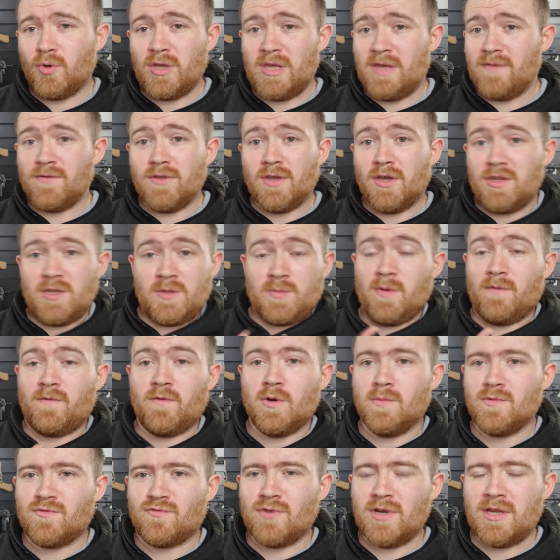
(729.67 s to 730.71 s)
even though this
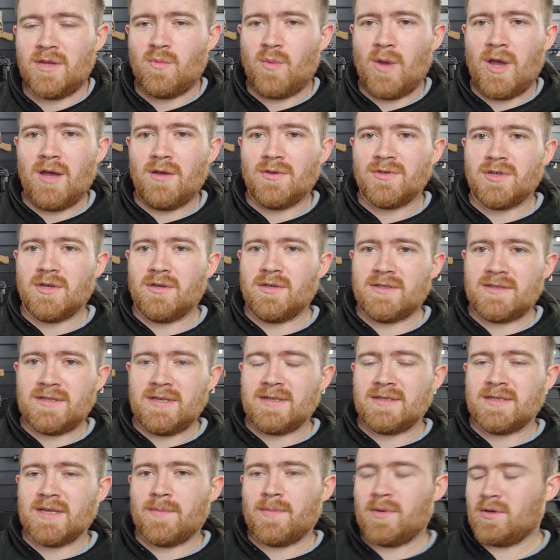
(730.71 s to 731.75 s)
performs really well, so it
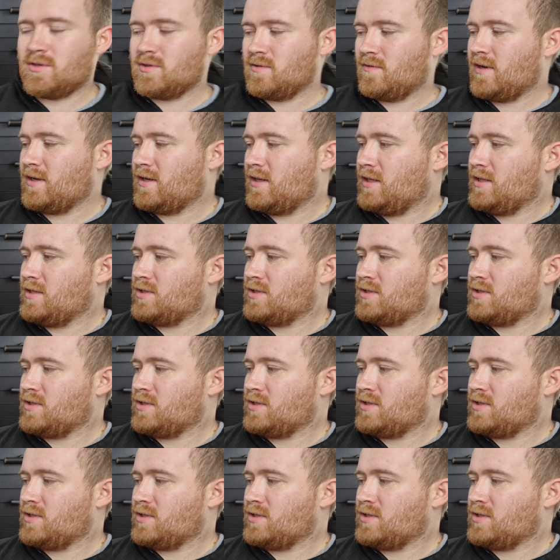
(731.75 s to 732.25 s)
ticks that box already.